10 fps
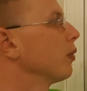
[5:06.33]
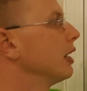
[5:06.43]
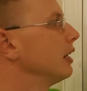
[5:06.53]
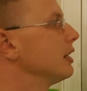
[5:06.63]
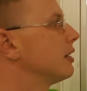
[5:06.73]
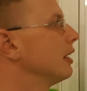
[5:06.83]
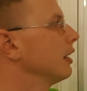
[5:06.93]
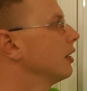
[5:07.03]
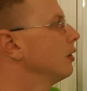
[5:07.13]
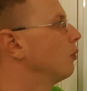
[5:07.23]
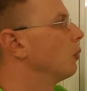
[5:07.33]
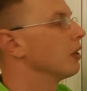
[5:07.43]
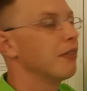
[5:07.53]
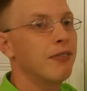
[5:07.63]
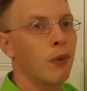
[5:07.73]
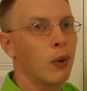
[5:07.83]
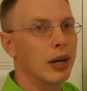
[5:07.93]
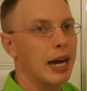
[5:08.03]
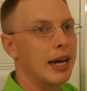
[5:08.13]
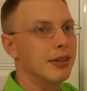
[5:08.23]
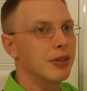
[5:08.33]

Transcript: realistic with 4 guys.